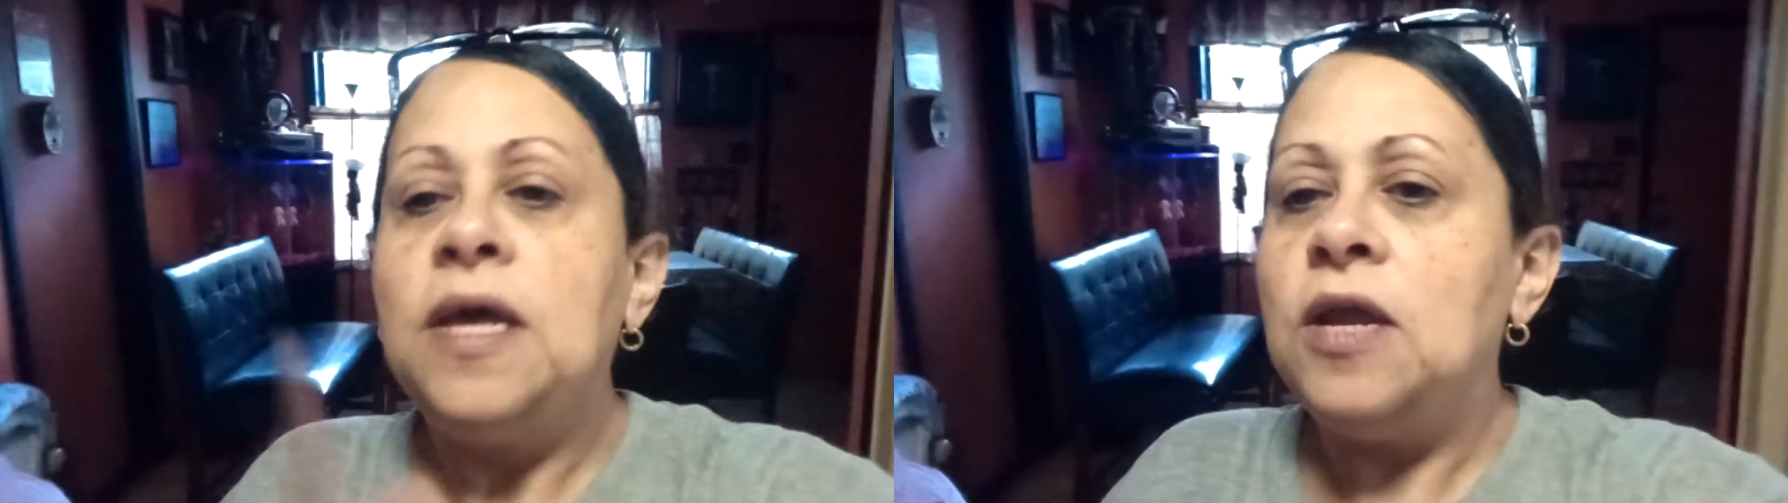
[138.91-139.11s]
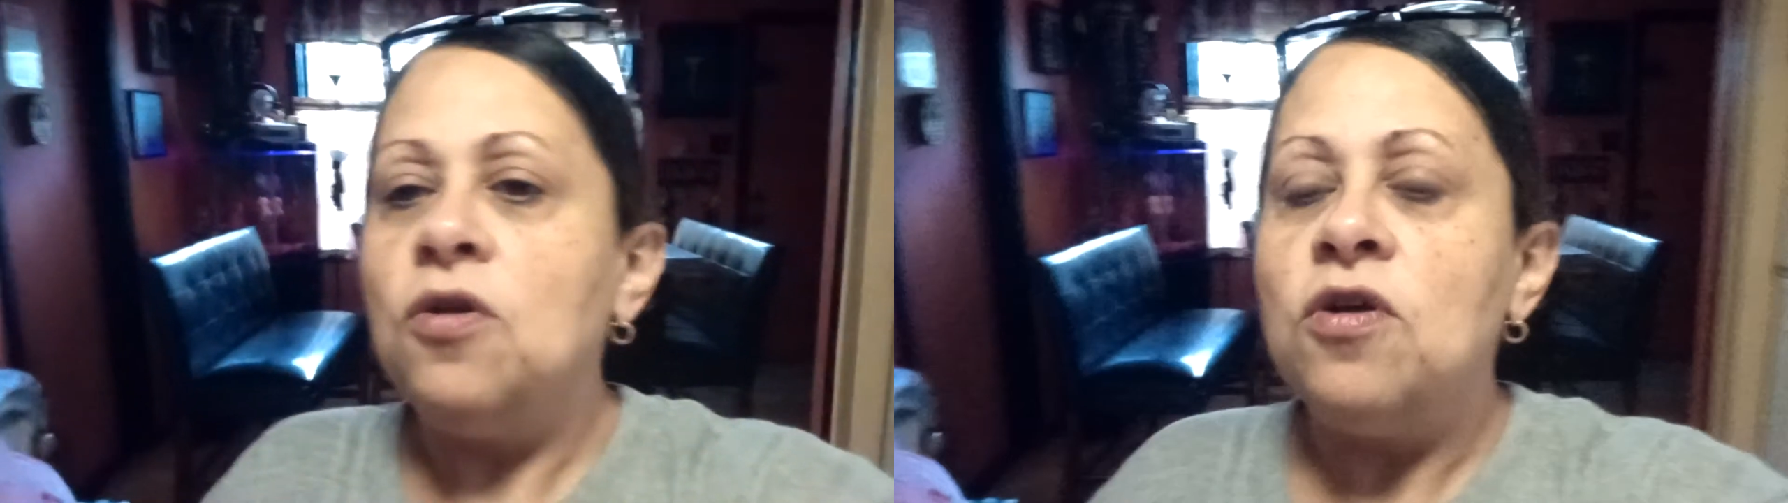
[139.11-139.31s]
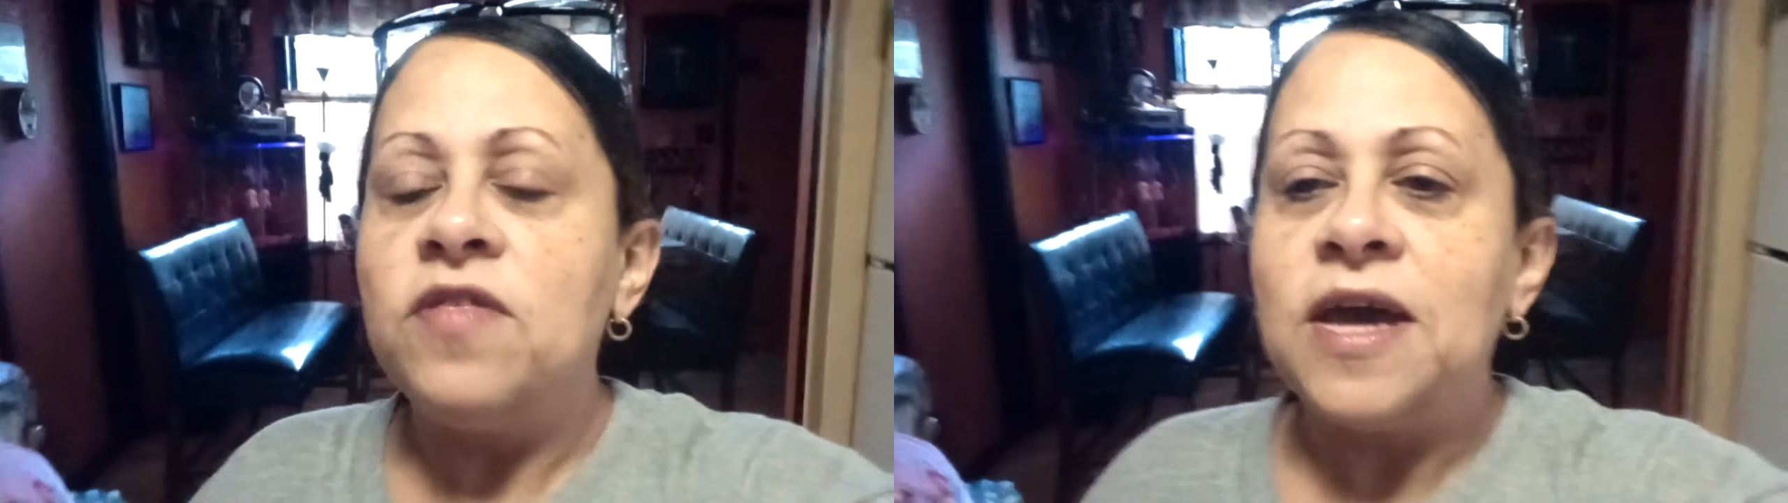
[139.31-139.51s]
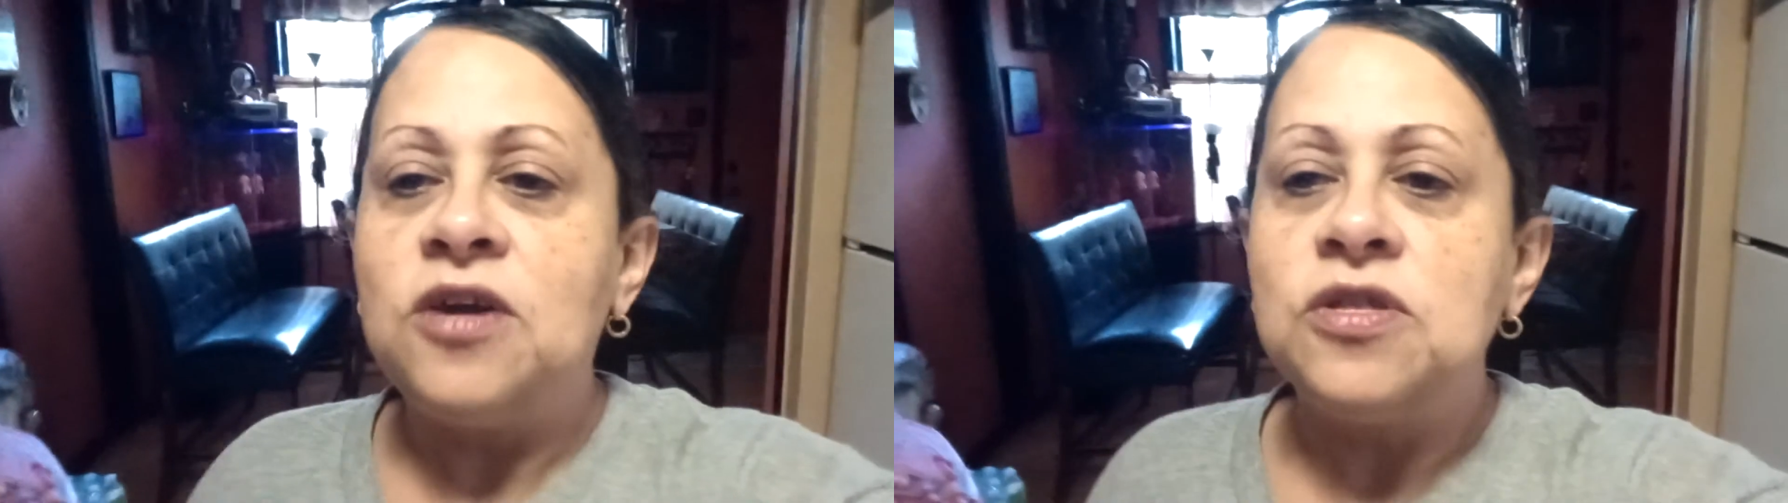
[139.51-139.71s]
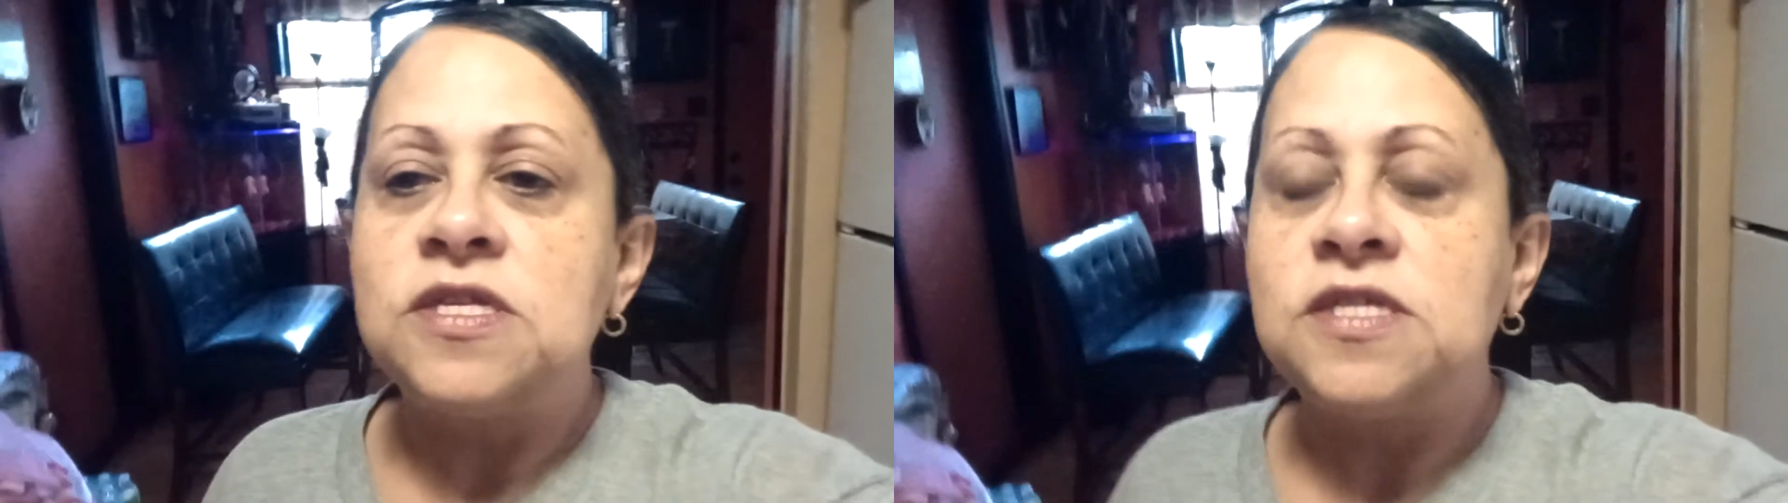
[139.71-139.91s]
and all
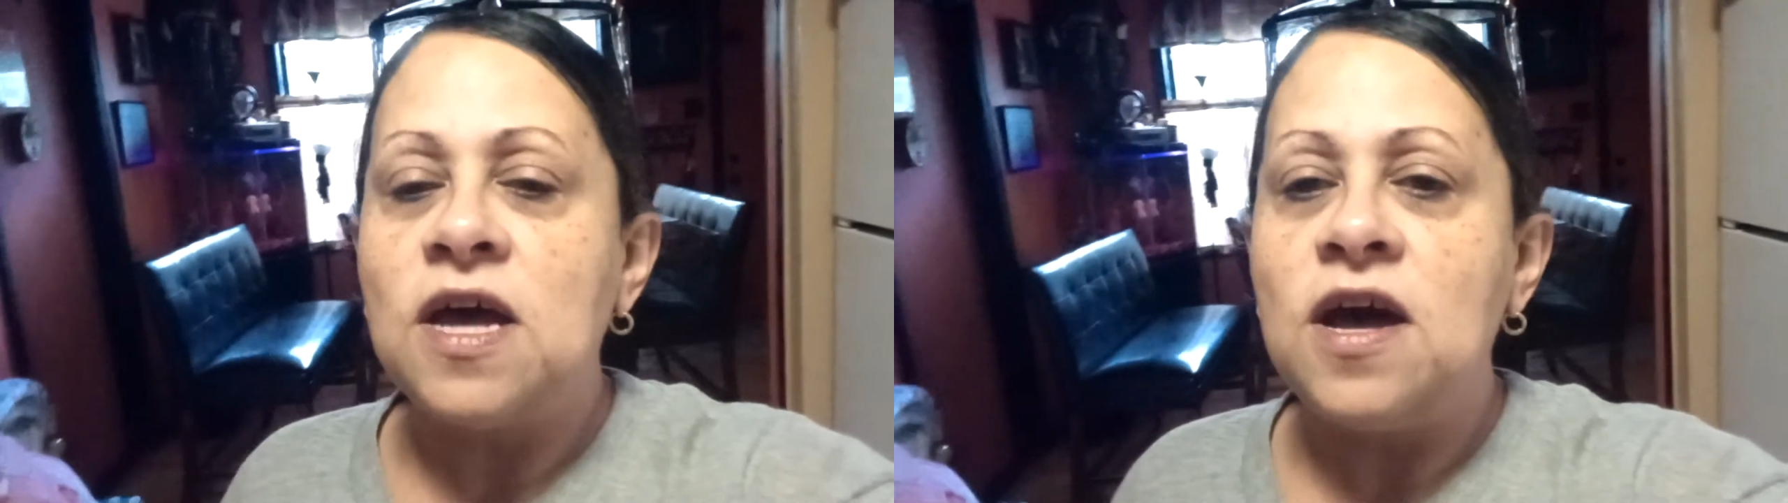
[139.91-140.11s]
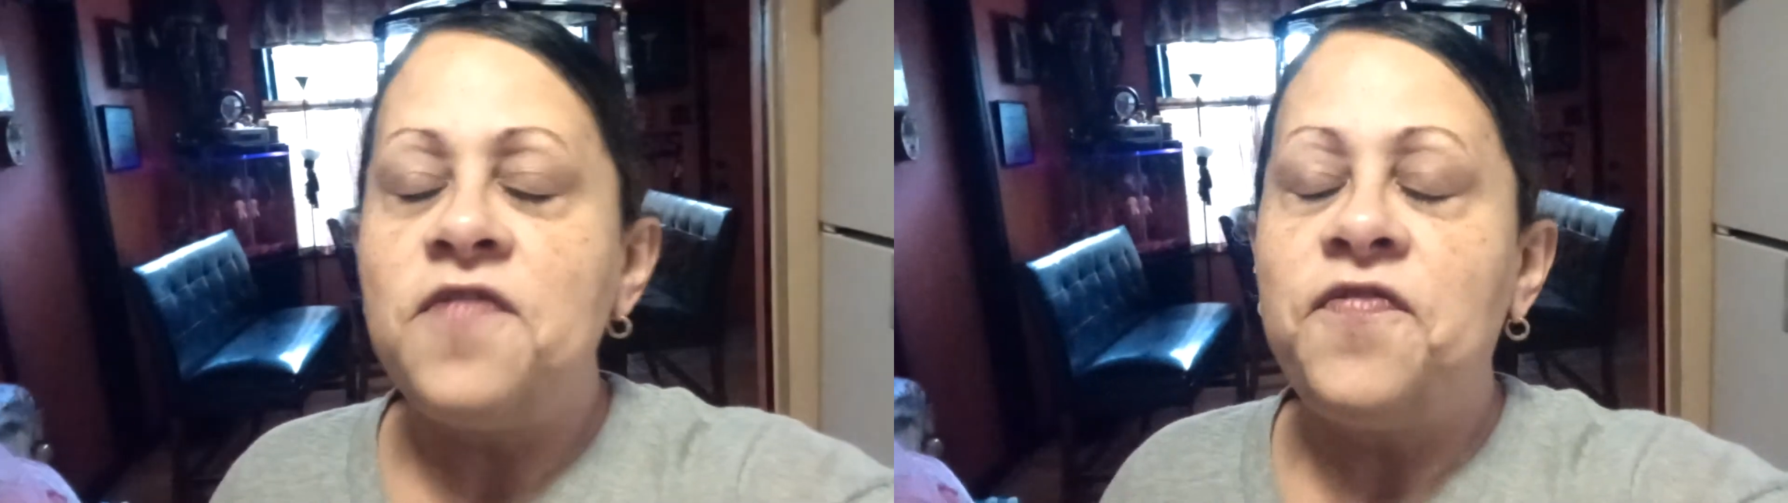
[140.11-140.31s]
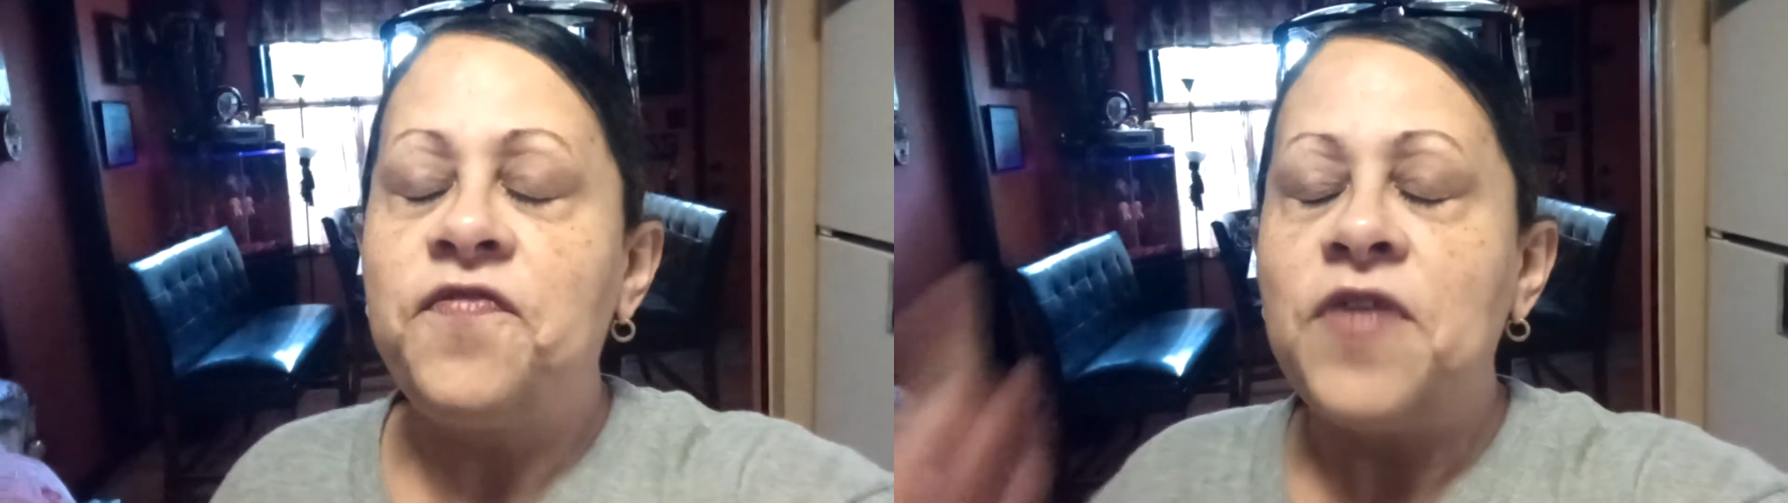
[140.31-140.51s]
that good stuff.